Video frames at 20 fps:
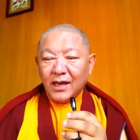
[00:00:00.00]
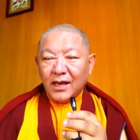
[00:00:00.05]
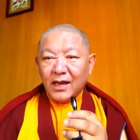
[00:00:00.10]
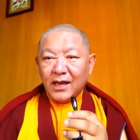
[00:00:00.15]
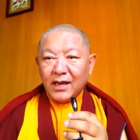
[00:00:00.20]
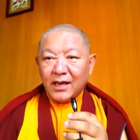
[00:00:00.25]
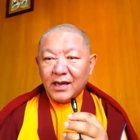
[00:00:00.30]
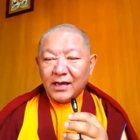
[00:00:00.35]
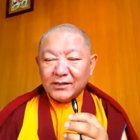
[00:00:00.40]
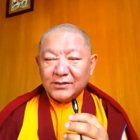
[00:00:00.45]

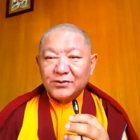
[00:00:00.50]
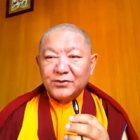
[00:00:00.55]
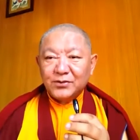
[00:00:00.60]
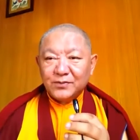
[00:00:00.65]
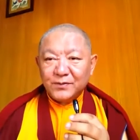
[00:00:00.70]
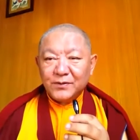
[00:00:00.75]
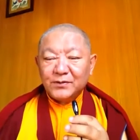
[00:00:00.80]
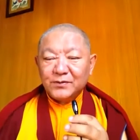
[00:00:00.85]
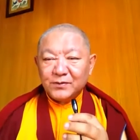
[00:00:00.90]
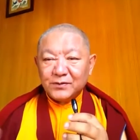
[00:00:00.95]
has to
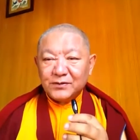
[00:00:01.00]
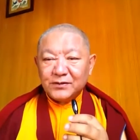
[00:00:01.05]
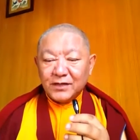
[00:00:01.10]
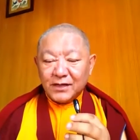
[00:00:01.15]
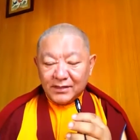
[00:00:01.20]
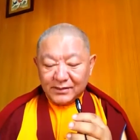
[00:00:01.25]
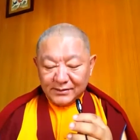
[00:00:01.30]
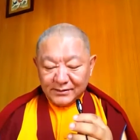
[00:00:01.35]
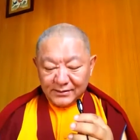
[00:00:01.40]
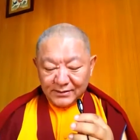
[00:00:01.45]
be two
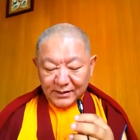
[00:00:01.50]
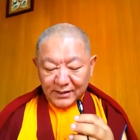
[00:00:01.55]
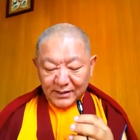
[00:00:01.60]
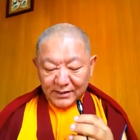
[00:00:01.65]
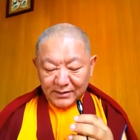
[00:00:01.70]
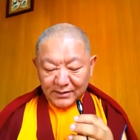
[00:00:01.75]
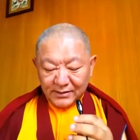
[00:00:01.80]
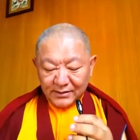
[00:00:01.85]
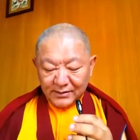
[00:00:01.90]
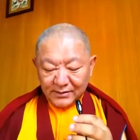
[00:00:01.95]
sides,
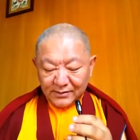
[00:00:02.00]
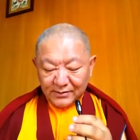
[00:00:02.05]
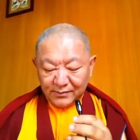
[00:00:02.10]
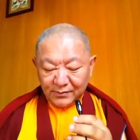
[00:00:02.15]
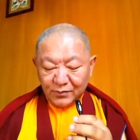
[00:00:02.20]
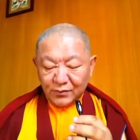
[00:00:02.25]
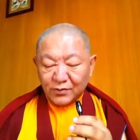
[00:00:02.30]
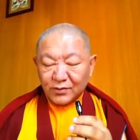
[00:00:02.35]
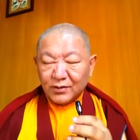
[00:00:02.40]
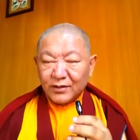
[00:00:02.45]
like
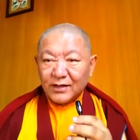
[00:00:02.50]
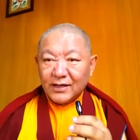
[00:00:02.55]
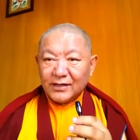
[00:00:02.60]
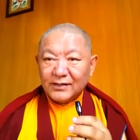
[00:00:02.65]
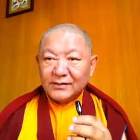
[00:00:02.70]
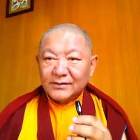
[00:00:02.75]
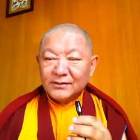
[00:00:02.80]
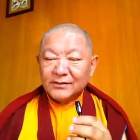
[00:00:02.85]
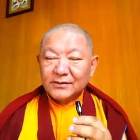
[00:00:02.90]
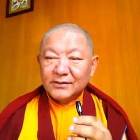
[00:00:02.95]
more or
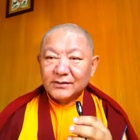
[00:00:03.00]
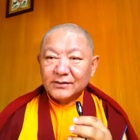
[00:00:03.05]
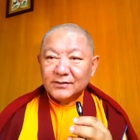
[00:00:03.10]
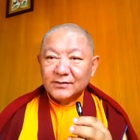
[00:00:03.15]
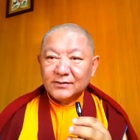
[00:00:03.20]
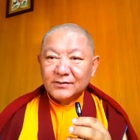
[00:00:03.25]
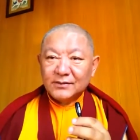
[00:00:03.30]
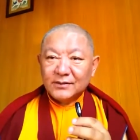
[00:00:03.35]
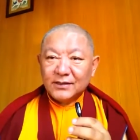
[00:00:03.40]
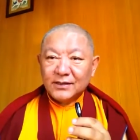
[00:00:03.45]
less,
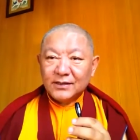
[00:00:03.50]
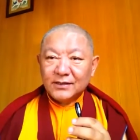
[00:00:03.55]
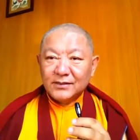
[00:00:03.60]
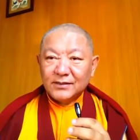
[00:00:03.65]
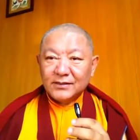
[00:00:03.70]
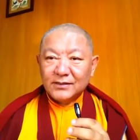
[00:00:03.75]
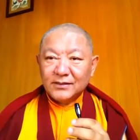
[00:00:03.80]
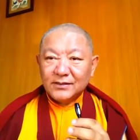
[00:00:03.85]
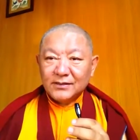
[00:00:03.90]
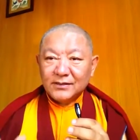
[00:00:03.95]

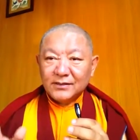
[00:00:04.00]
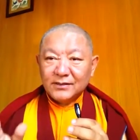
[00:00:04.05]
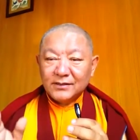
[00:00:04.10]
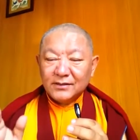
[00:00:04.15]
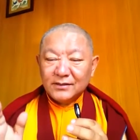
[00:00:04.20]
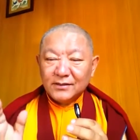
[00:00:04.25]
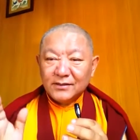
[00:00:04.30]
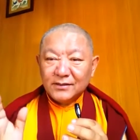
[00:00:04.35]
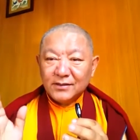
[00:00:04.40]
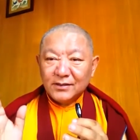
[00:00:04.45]
like
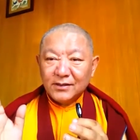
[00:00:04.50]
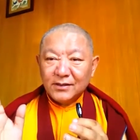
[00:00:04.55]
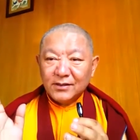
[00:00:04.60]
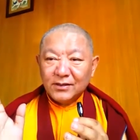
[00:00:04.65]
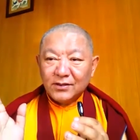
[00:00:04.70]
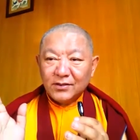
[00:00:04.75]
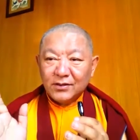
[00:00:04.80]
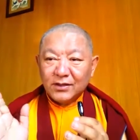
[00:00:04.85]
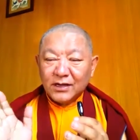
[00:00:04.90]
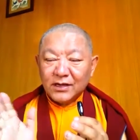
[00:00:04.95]

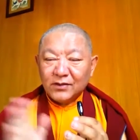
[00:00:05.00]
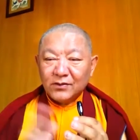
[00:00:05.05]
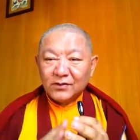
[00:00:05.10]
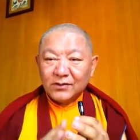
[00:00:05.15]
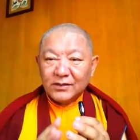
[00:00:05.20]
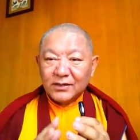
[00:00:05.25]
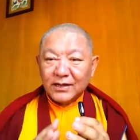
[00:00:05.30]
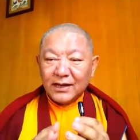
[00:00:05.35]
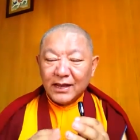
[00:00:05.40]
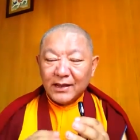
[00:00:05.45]
you
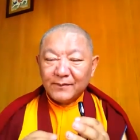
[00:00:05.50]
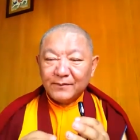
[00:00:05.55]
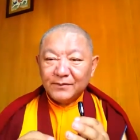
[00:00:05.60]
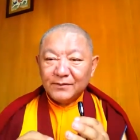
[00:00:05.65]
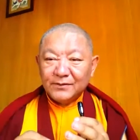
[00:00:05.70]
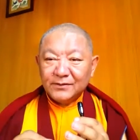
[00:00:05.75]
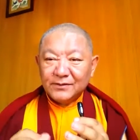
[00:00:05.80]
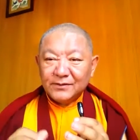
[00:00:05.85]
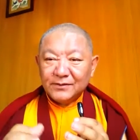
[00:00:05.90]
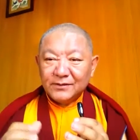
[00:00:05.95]
cannot
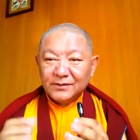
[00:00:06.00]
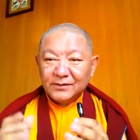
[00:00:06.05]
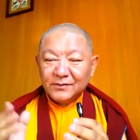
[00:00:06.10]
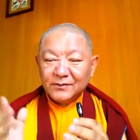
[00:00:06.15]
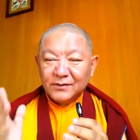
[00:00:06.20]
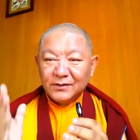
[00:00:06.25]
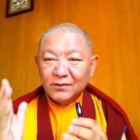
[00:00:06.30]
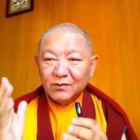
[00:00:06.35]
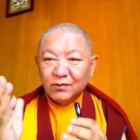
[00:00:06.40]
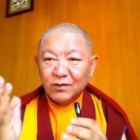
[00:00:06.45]
clap
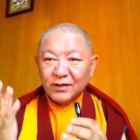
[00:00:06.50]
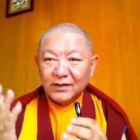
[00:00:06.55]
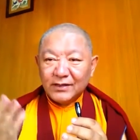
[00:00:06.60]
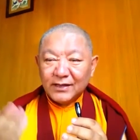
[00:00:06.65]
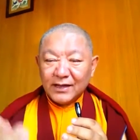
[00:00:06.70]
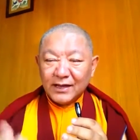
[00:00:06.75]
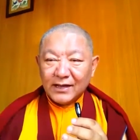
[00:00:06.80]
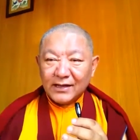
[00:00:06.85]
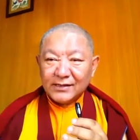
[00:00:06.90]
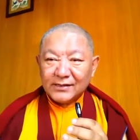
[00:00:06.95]
with one
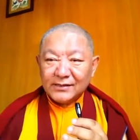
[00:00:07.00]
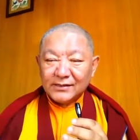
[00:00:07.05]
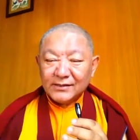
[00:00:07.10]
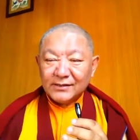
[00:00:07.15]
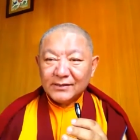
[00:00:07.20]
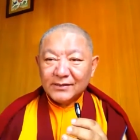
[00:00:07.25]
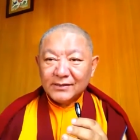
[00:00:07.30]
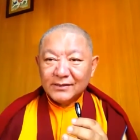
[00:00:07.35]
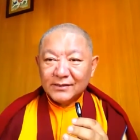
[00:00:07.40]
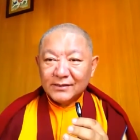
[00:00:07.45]
hand.
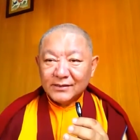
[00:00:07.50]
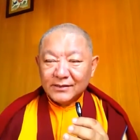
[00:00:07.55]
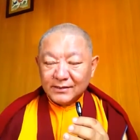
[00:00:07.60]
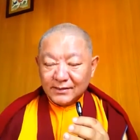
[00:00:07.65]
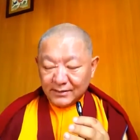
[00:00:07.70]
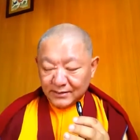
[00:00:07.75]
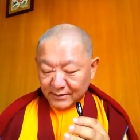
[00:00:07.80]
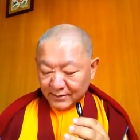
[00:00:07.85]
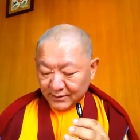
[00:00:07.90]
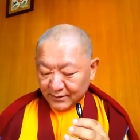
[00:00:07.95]

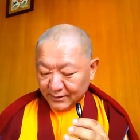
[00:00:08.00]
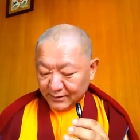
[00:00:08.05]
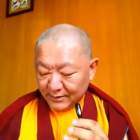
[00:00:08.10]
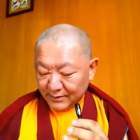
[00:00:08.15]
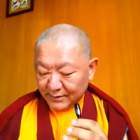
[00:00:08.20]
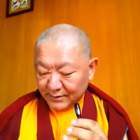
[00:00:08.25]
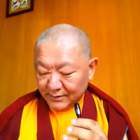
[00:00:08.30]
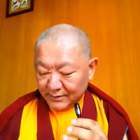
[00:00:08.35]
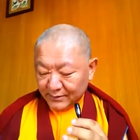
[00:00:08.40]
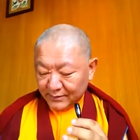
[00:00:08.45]

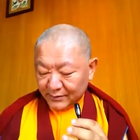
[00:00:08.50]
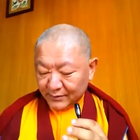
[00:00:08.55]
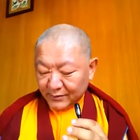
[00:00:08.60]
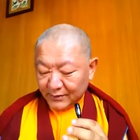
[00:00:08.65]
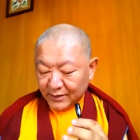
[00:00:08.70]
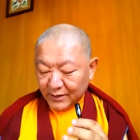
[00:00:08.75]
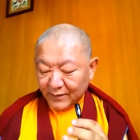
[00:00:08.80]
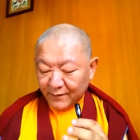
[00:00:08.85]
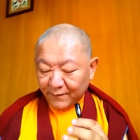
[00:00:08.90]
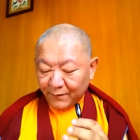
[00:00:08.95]
So
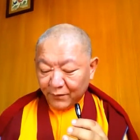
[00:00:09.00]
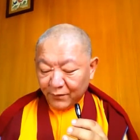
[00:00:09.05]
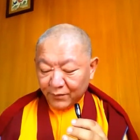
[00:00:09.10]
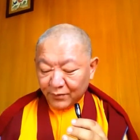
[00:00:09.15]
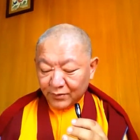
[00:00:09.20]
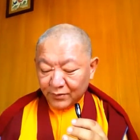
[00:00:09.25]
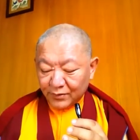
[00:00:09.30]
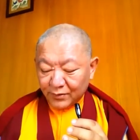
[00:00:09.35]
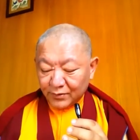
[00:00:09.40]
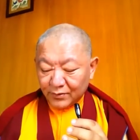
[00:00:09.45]

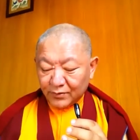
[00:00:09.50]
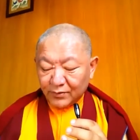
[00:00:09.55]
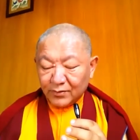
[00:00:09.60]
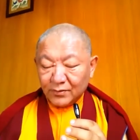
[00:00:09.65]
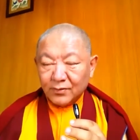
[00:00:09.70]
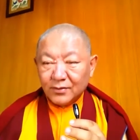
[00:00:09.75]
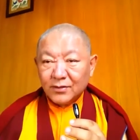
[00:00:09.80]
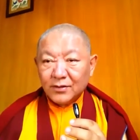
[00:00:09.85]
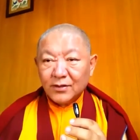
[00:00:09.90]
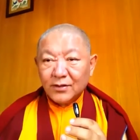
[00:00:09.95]
therefore,
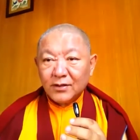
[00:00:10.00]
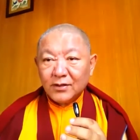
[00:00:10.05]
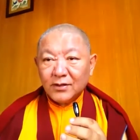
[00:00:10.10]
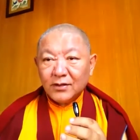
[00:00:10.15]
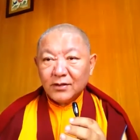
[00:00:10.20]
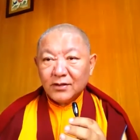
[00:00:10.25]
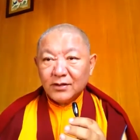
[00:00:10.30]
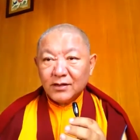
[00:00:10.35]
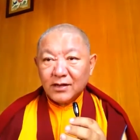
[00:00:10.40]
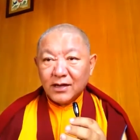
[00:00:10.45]

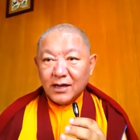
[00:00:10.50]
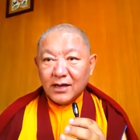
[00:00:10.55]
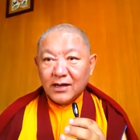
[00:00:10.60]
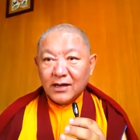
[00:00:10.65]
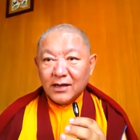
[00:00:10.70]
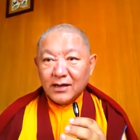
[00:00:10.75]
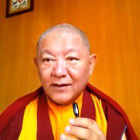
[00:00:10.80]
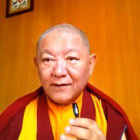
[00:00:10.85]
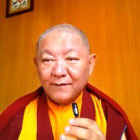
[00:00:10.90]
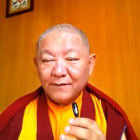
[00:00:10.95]
I
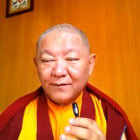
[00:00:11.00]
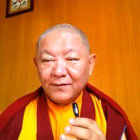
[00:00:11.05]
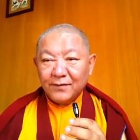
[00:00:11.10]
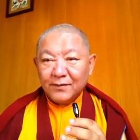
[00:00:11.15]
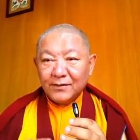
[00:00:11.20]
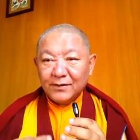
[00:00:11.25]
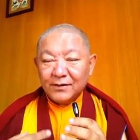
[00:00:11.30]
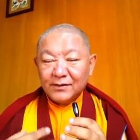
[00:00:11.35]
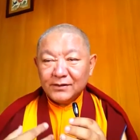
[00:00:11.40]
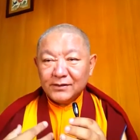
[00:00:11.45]
have
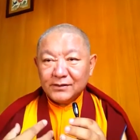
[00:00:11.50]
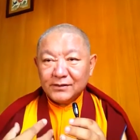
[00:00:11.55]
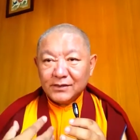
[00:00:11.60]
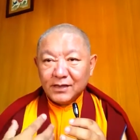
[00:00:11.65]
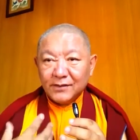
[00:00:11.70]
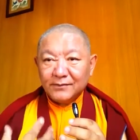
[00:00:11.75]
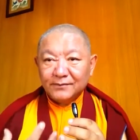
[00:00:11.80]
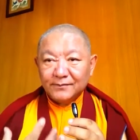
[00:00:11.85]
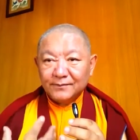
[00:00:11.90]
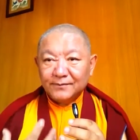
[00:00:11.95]

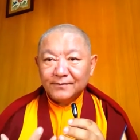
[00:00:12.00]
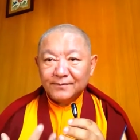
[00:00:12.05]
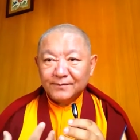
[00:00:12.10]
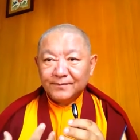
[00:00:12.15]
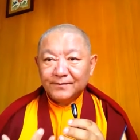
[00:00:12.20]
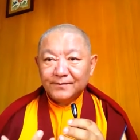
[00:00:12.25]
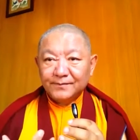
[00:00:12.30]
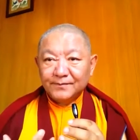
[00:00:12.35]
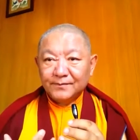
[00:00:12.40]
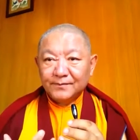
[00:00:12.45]
some.
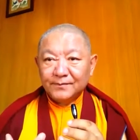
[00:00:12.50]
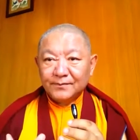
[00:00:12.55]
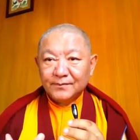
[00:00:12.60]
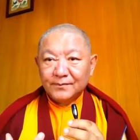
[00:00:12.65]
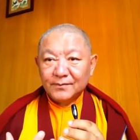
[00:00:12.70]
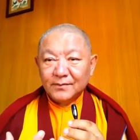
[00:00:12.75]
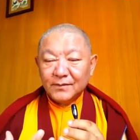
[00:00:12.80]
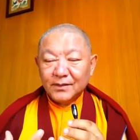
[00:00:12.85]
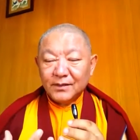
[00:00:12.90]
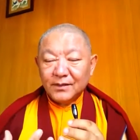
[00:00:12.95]

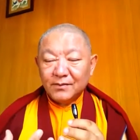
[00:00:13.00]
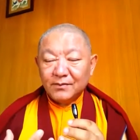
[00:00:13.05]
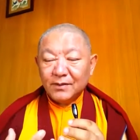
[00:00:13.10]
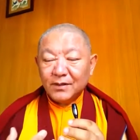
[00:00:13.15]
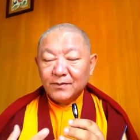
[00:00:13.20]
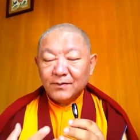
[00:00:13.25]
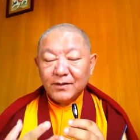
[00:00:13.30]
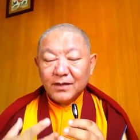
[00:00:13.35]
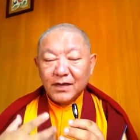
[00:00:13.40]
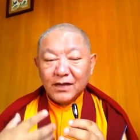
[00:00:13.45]

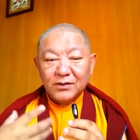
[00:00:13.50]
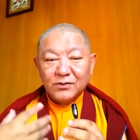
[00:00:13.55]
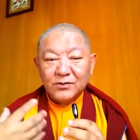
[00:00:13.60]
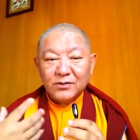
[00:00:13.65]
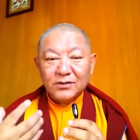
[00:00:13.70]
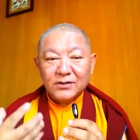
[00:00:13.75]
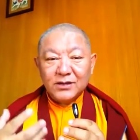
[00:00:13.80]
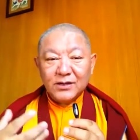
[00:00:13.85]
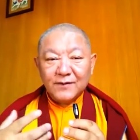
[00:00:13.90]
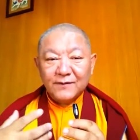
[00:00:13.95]
Maybe I
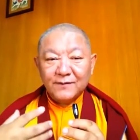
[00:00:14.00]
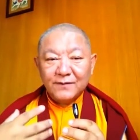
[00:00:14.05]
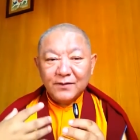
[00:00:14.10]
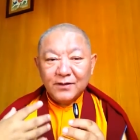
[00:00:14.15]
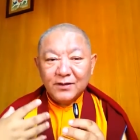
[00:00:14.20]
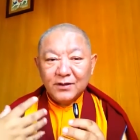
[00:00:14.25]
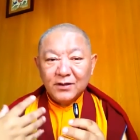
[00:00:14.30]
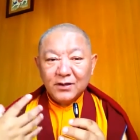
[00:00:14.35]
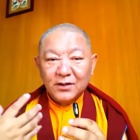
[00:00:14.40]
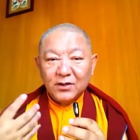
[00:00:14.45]
don't have
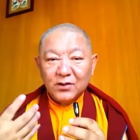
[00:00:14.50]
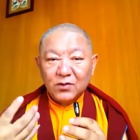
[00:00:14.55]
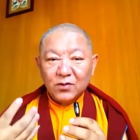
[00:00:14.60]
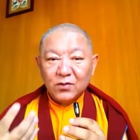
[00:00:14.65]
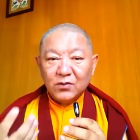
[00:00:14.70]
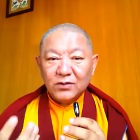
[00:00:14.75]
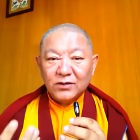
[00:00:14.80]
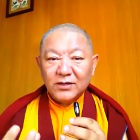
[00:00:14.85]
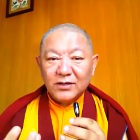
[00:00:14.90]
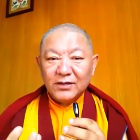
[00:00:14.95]

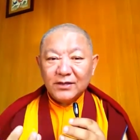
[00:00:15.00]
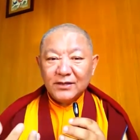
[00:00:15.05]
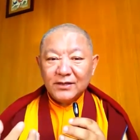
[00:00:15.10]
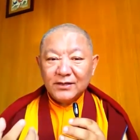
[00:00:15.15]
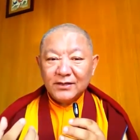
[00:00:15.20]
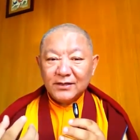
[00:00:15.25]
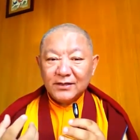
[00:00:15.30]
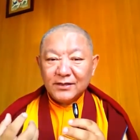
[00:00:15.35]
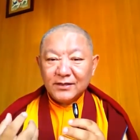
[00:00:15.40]
all the